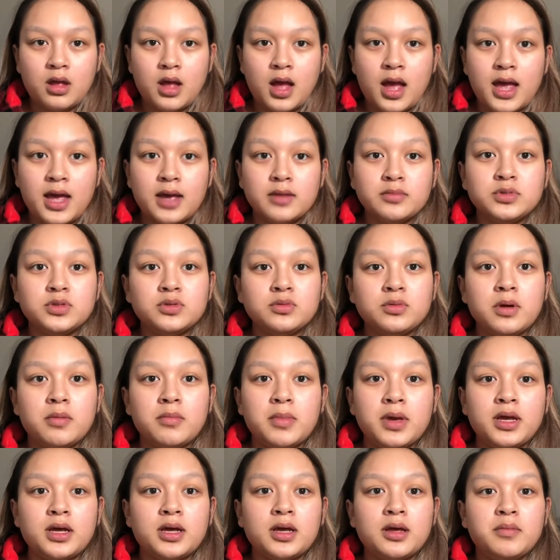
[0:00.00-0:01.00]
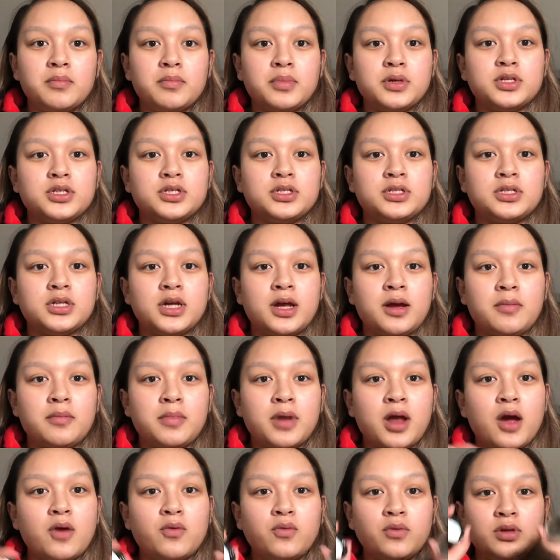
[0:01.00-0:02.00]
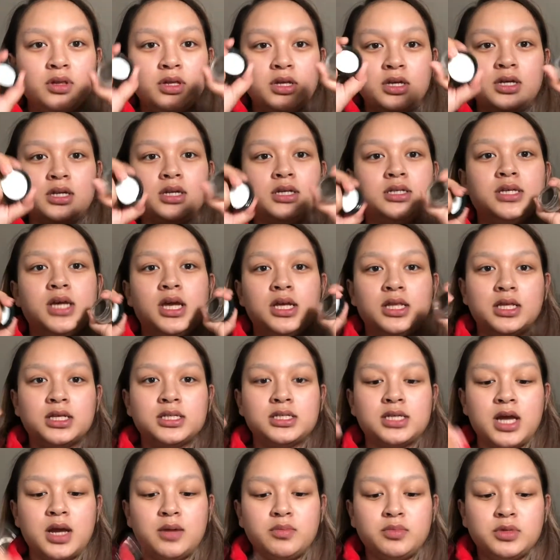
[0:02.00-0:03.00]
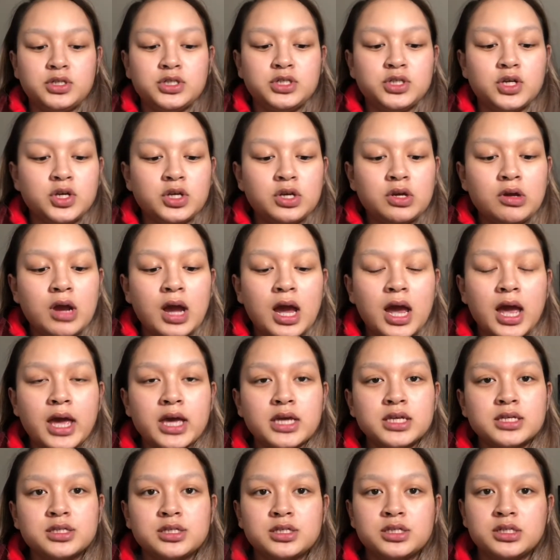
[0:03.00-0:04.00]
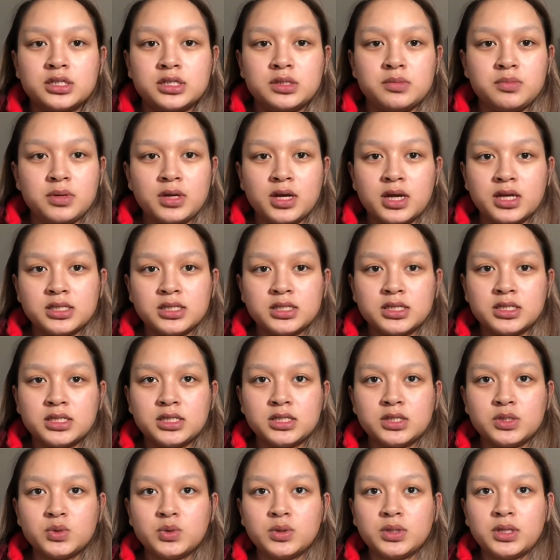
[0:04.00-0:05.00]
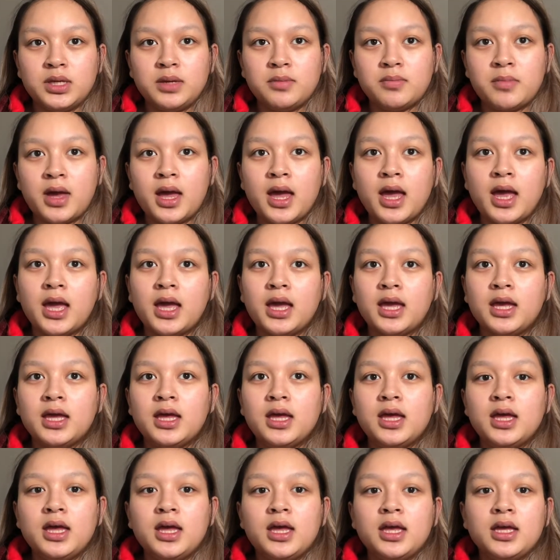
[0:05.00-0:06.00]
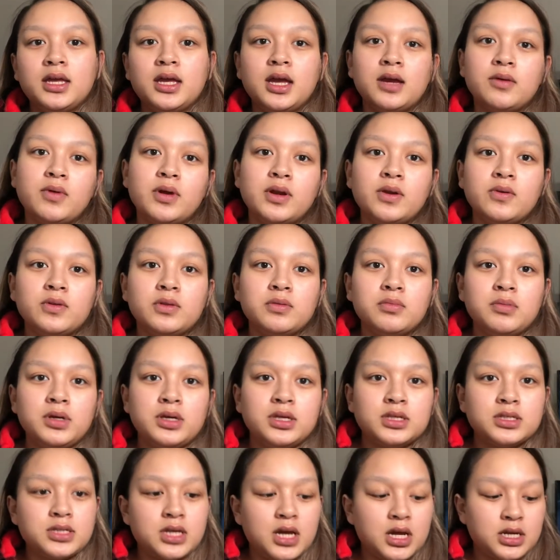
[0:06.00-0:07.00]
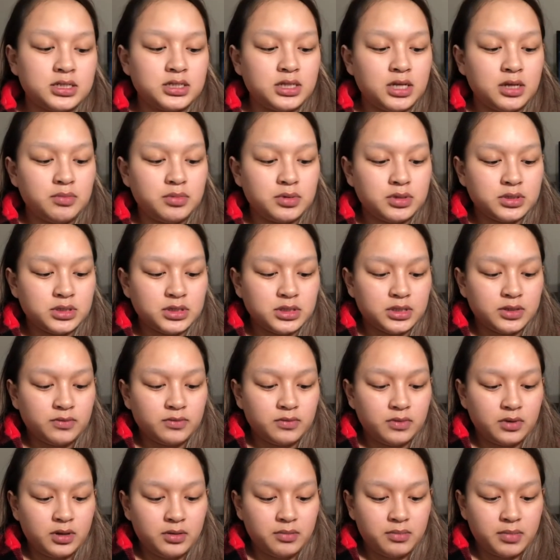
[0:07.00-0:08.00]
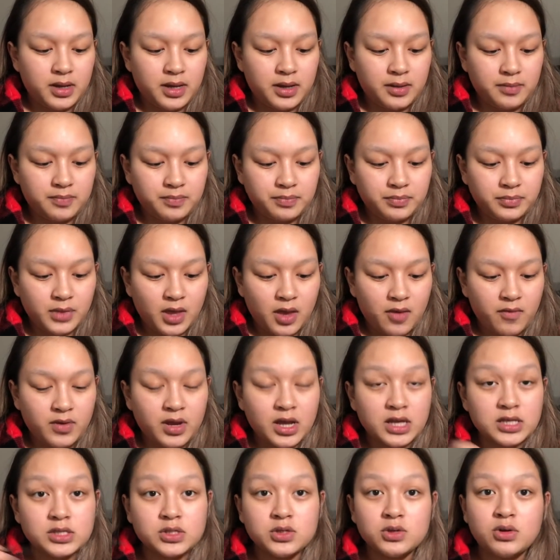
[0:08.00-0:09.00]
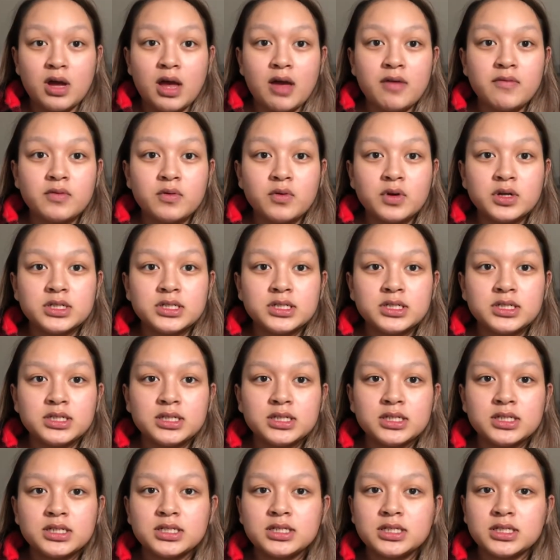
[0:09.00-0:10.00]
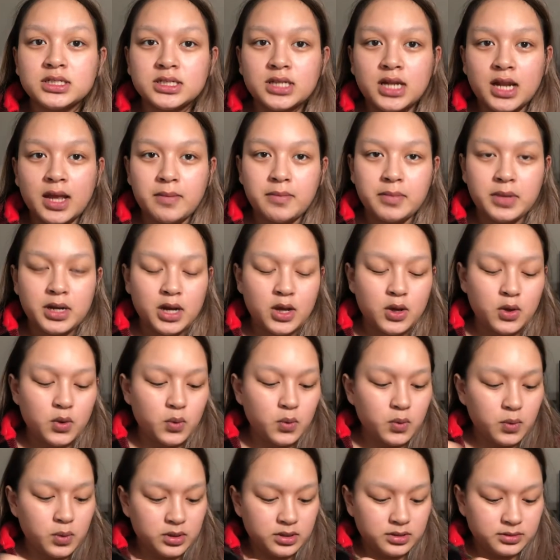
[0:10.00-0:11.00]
I am doing my makeup, but I'm not really gonna take the time to show you guys just because this is really my get ready with me / labor and delivery. But if you guys do have questions, just let me know.